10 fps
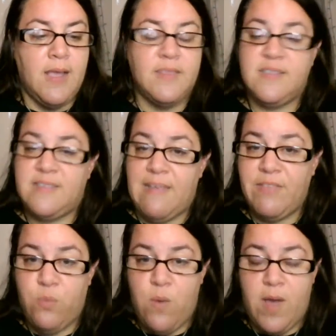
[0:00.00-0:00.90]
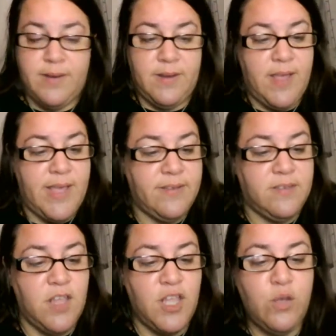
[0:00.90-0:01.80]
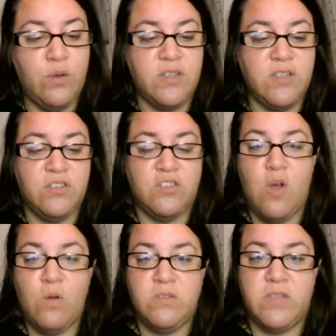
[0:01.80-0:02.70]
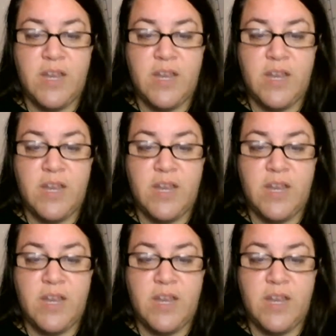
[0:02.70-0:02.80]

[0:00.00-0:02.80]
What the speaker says: The 7th one is using stones